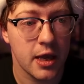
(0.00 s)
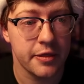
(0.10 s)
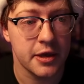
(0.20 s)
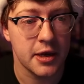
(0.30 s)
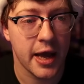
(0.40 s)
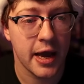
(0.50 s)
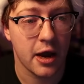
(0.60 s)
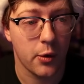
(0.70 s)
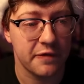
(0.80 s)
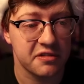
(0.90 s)
And then
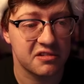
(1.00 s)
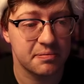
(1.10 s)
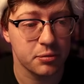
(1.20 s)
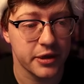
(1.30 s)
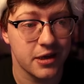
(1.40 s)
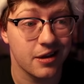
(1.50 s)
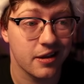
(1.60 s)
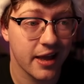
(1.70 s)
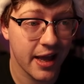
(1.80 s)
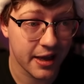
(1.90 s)
now we have to split
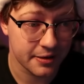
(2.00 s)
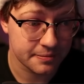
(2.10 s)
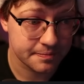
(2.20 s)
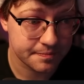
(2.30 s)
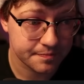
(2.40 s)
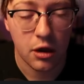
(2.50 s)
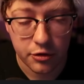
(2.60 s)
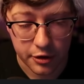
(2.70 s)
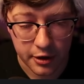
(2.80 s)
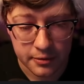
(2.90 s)
again.
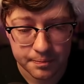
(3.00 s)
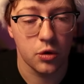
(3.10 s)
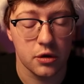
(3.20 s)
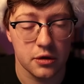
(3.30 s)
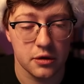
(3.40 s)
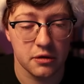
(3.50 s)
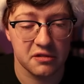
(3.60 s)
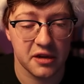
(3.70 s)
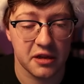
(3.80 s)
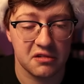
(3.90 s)
Color
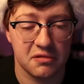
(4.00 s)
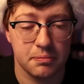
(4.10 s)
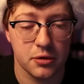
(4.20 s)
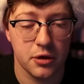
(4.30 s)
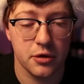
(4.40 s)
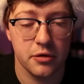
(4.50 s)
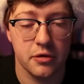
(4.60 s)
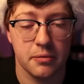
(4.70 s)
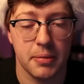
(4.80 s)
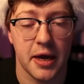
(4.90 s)
equals
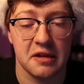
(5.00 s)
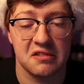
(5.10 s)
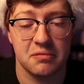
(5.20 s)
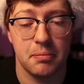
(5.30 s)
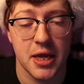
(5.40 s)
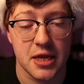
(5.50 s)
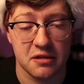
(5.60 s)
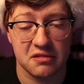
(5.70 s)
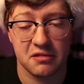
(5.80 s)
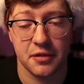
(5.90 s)
explode by
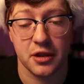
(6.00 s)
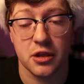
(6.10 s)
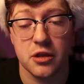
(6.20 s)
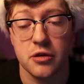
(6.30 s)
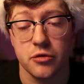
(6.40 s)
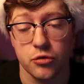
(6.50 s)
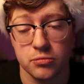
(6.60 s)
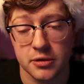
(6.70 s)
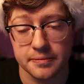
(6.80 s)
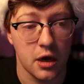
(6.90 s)
space, the
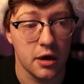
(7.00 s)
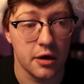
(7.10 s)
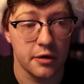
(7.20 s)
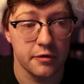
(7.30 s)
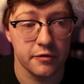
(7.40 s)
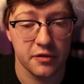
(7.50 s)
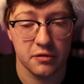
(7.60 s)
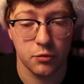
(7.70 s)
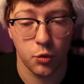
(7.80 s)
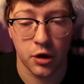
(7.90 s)
cube of
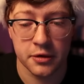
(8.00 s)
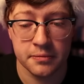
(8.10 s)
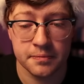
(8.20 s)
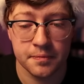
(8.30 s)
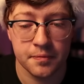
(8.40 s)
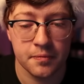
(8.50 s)
one